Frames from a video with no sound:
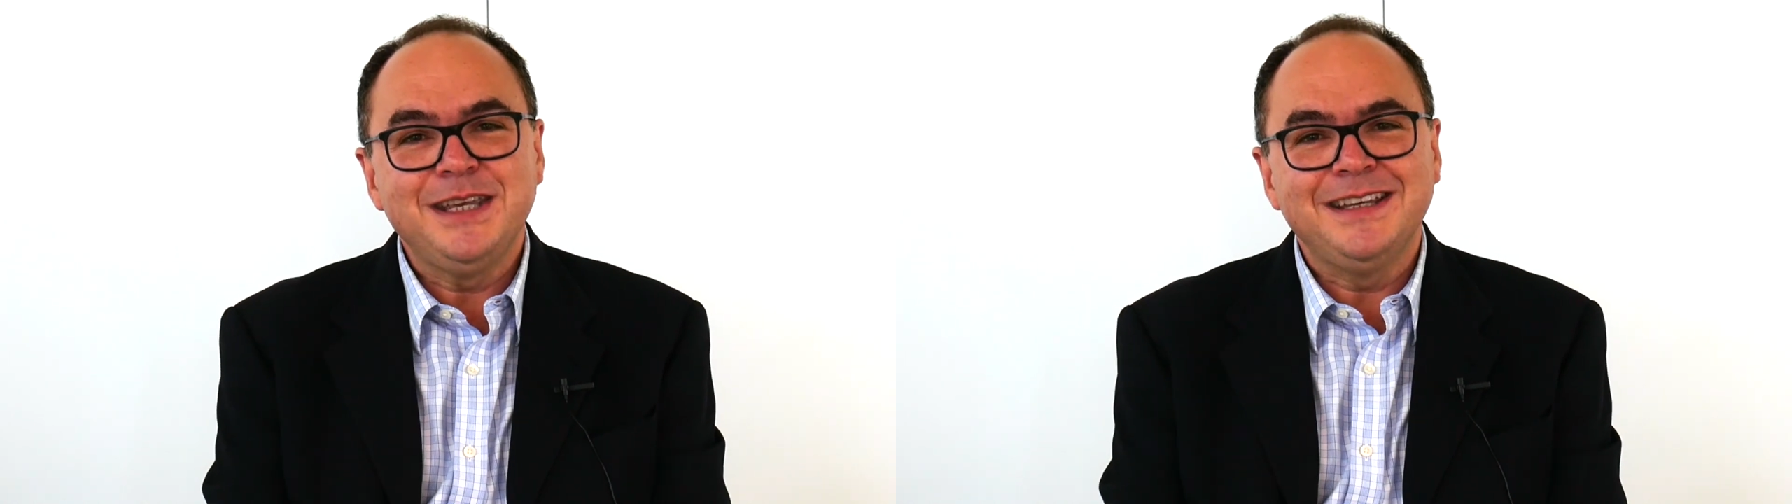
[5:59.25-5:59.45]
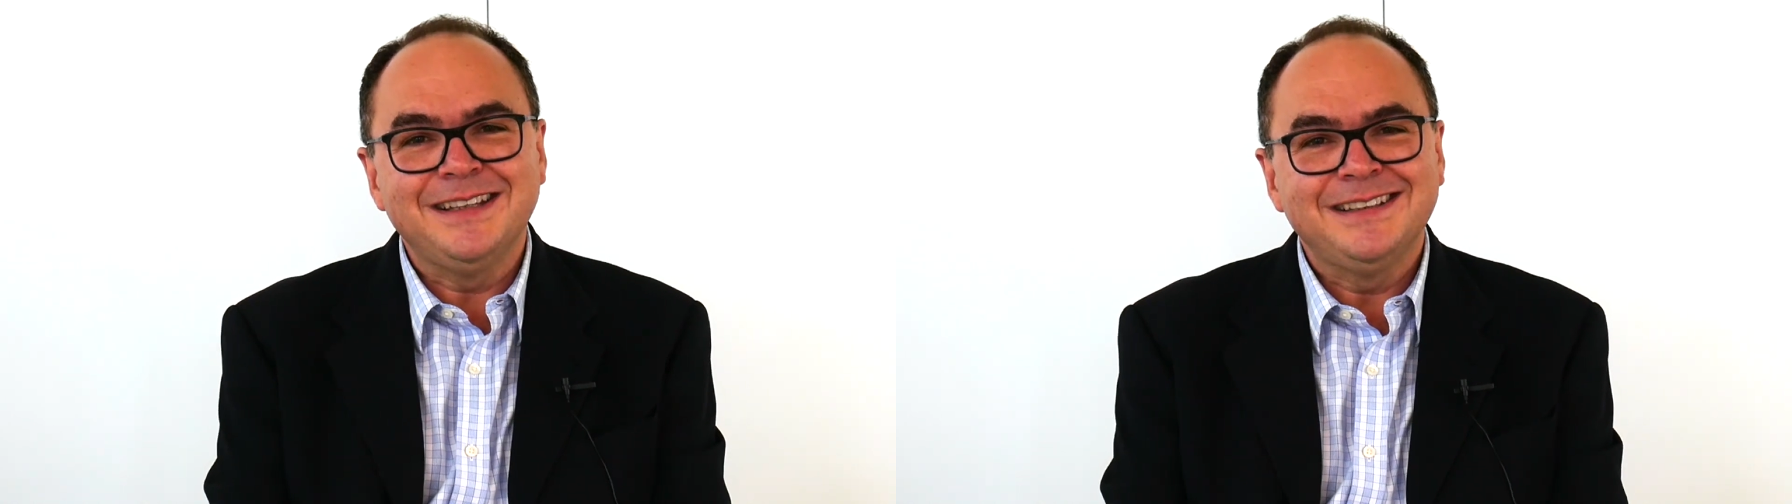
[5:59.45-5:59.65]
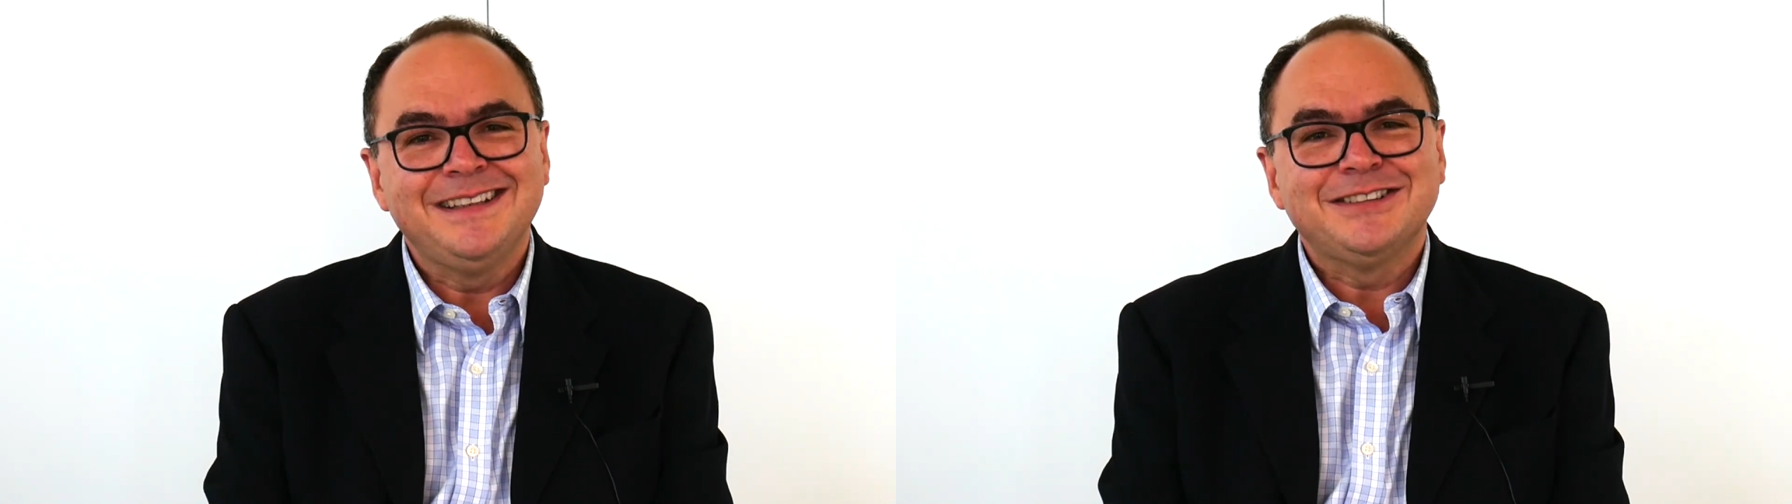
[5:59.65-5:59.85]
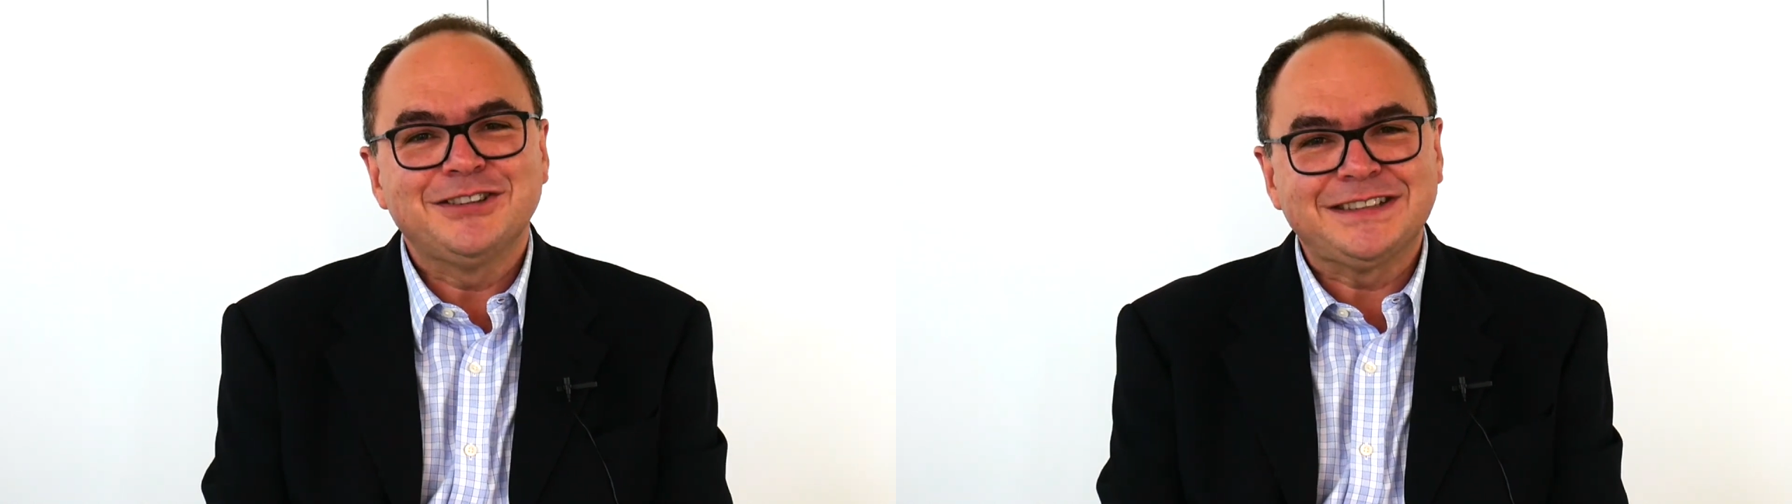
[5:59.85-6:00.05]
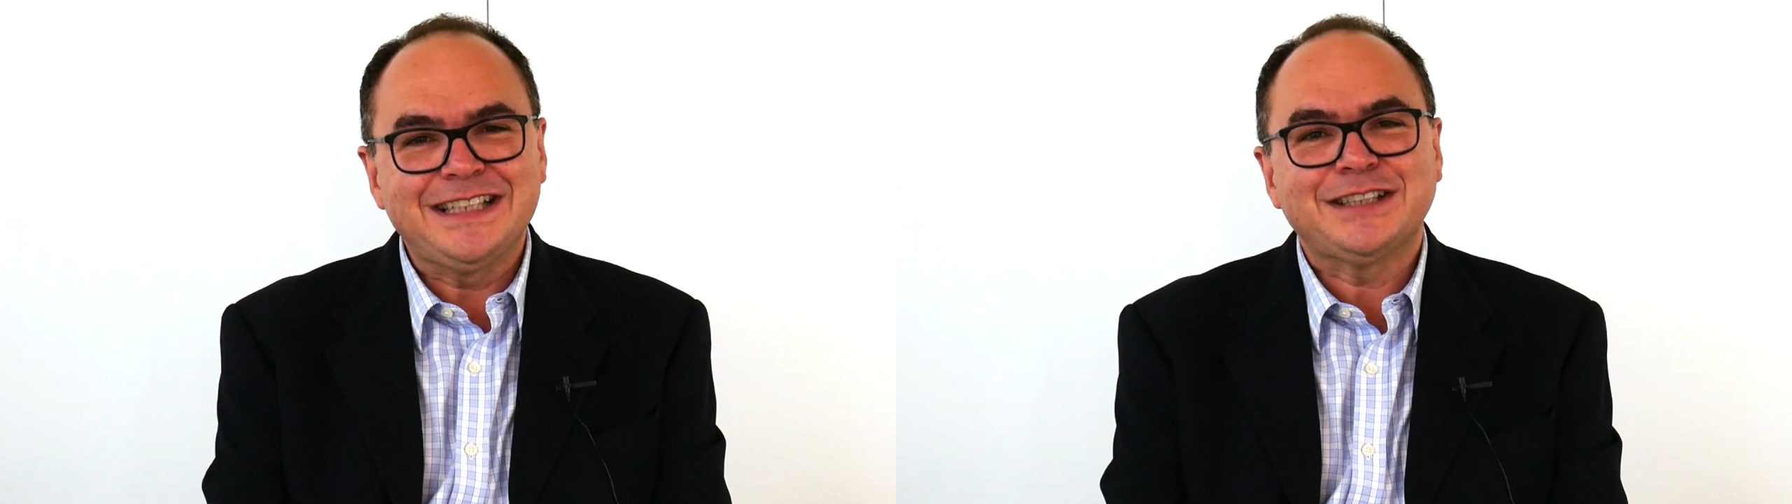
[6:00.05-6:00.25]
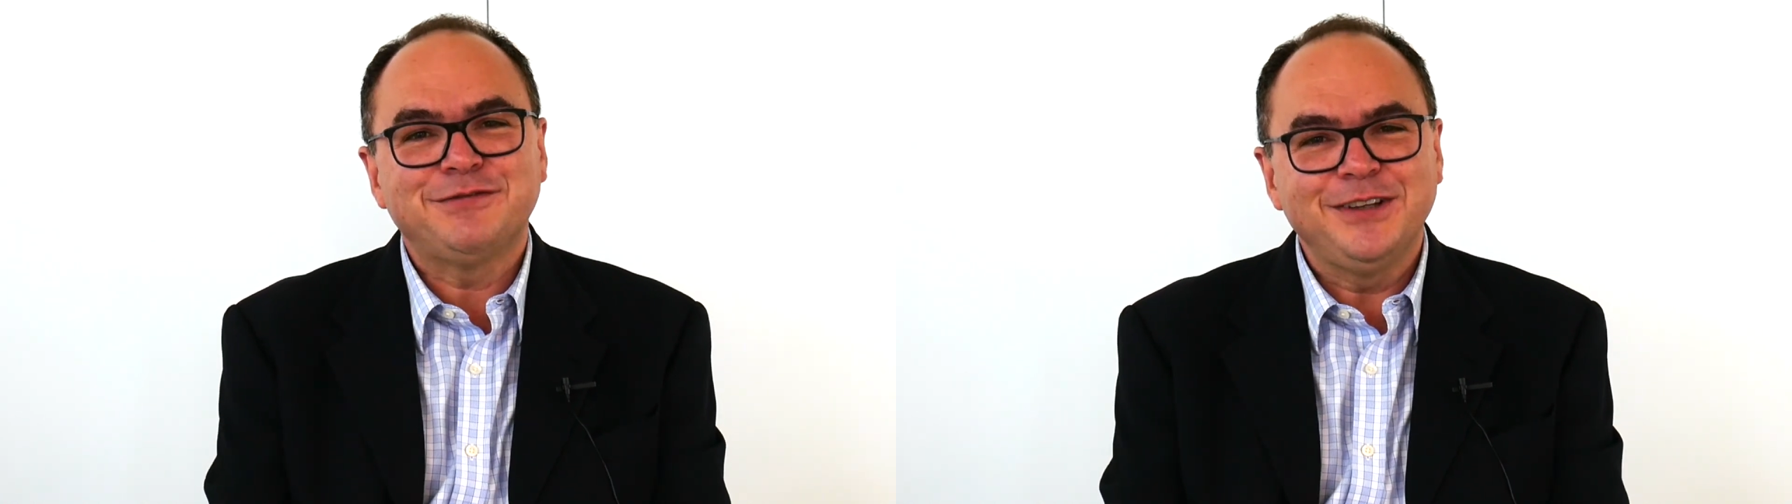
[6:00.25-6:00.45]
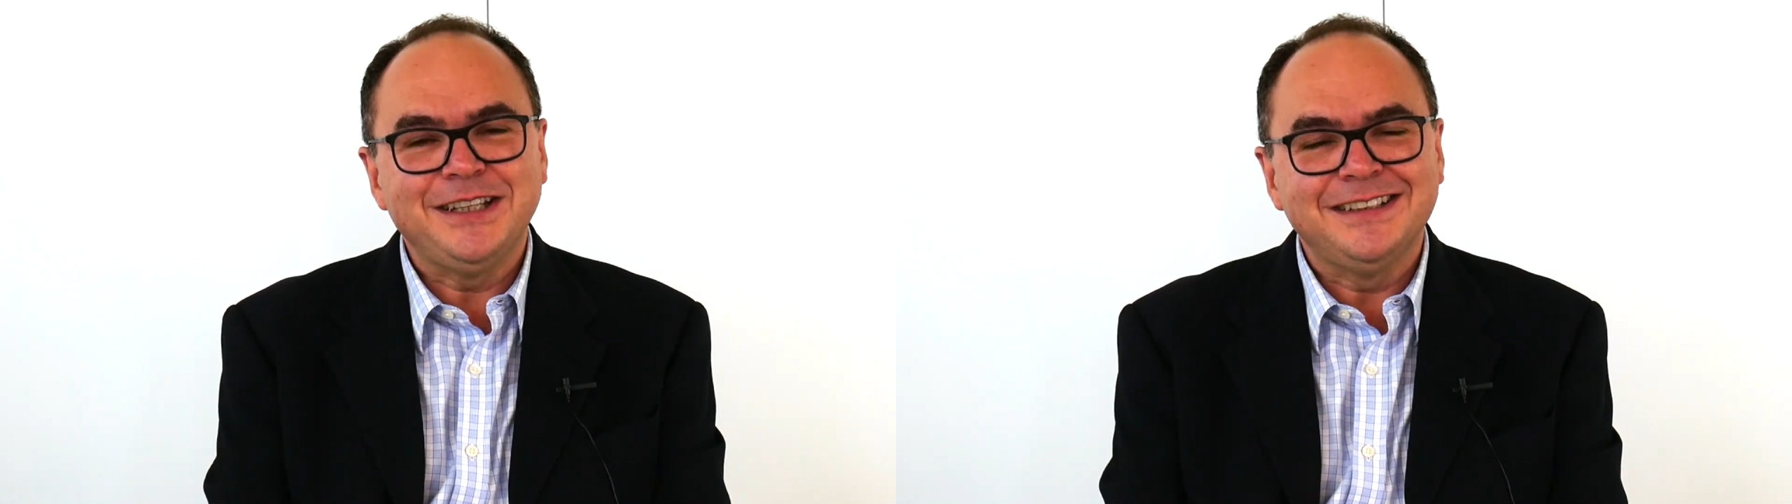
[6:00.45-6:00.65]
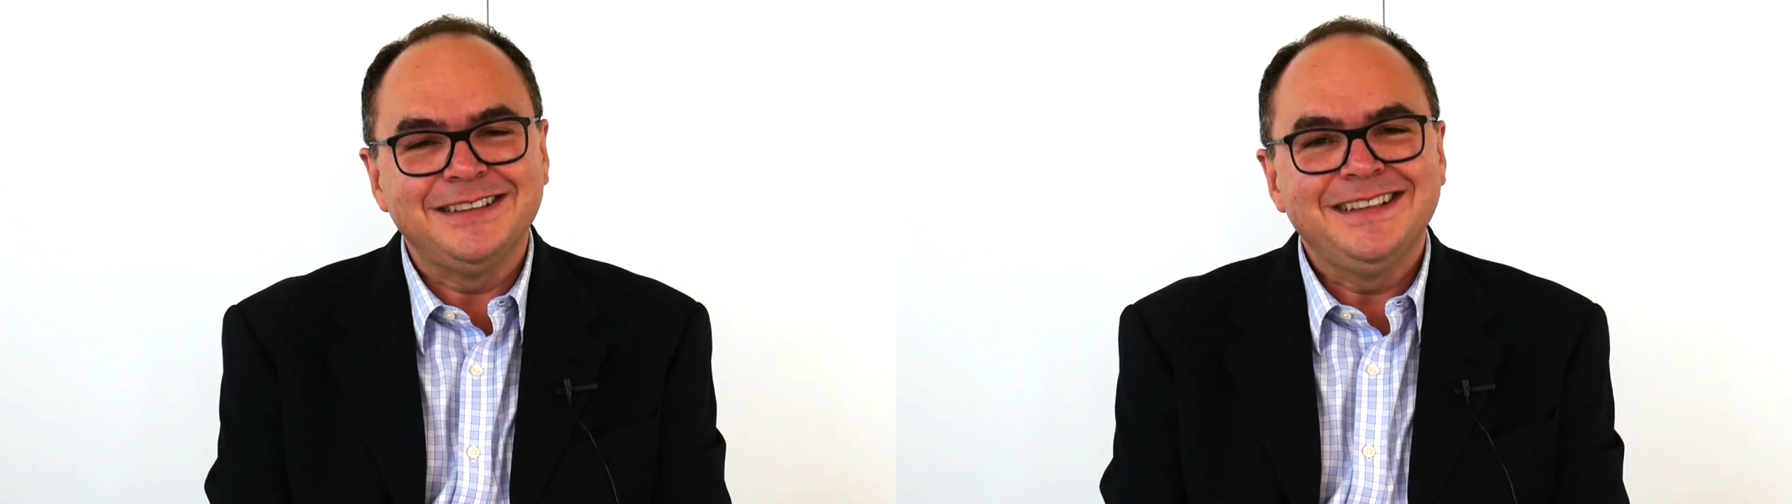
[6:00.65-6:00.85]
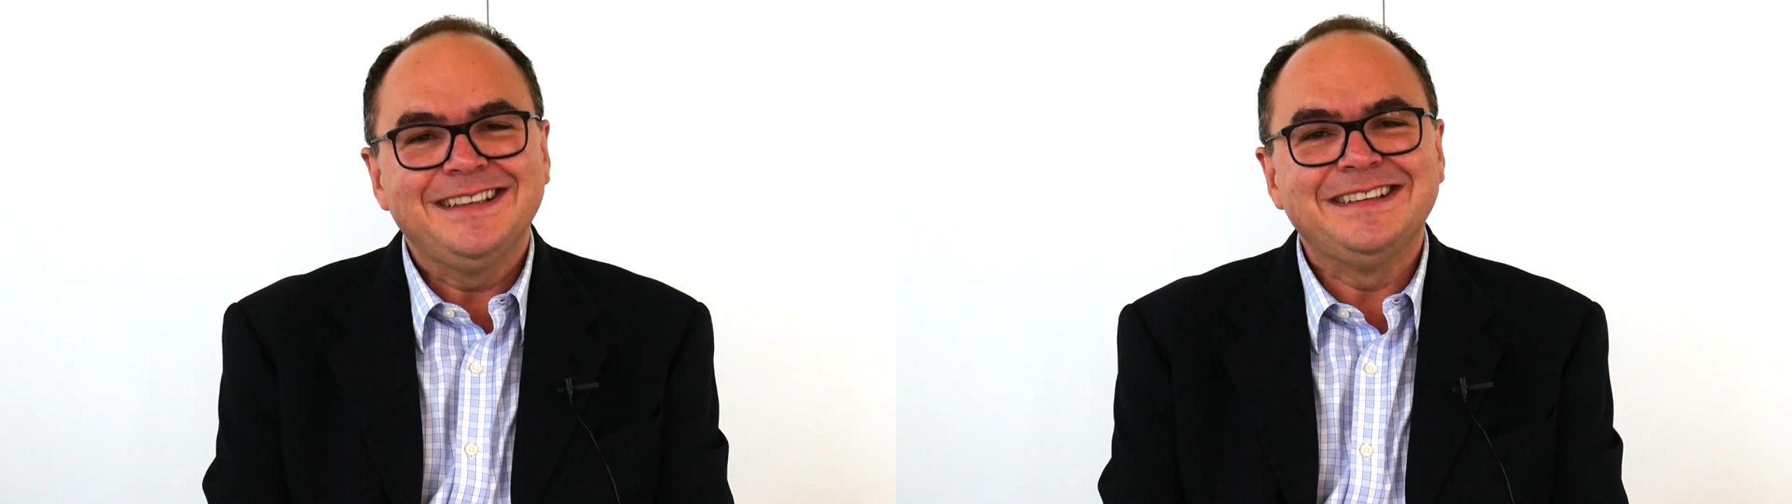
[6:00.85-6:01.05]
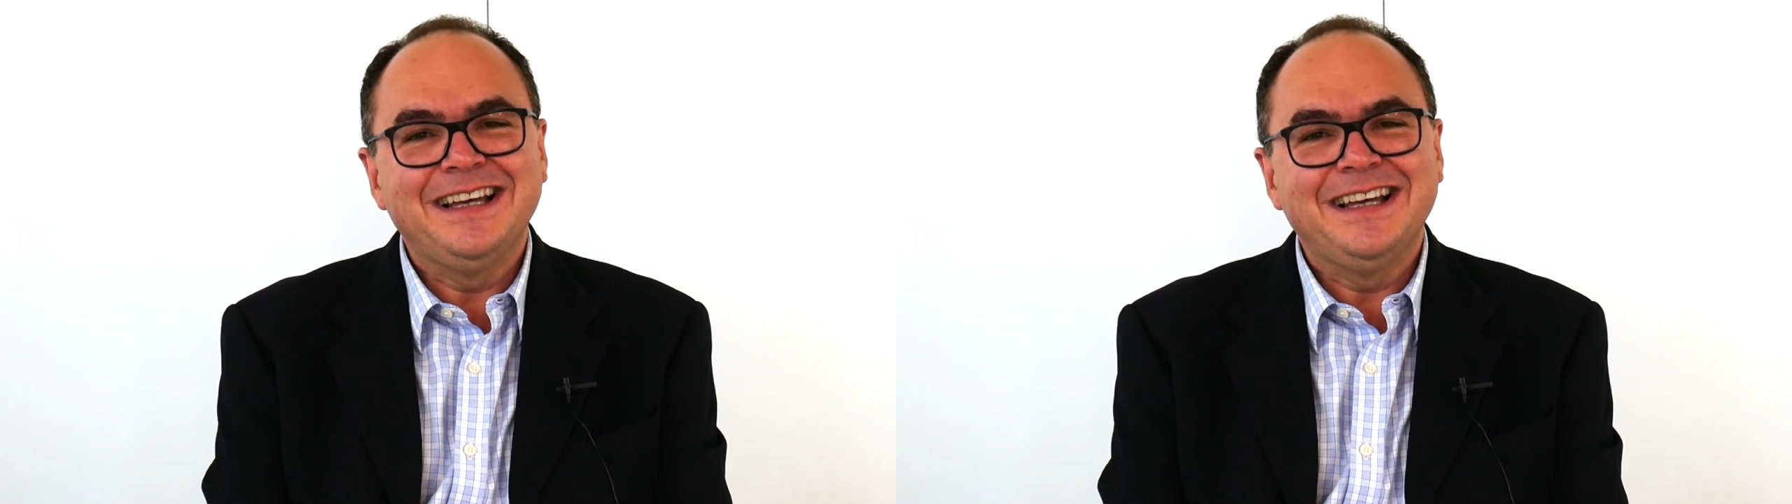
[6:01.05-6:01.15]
be successfully